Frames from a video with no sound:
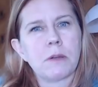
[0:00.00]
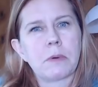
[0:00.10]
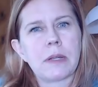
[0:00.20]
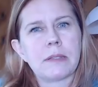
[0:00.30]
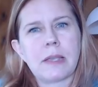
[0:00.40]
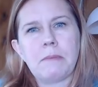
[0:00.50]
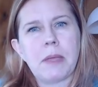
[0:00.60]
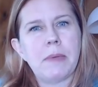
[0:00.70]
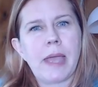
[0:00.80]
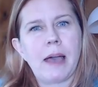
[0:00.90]
want to say
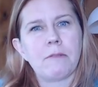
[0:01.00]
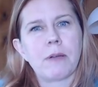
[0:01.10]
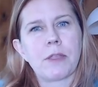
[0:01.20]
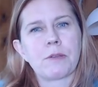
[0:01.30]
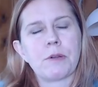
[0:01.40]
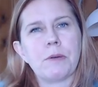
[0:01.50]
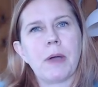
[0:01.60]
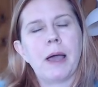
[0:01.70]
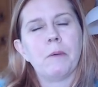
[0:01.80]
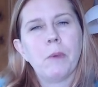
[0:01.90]
maybe halfway through,
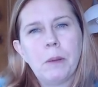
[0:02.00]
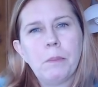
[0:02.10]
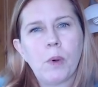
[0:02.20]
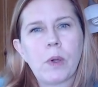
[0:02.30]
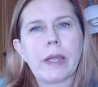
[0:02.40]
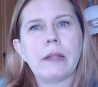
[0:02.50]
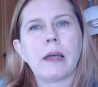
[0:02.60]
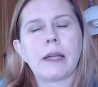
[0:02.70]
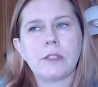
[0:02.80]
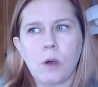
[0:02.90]
at one point
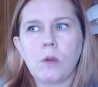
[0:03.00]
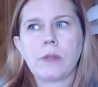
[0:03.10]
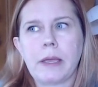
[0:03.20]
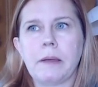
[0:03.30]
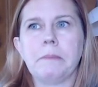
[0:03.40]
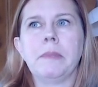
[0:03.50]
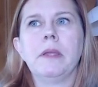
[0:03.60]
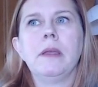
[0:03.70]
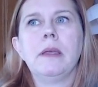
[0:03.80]
I told him,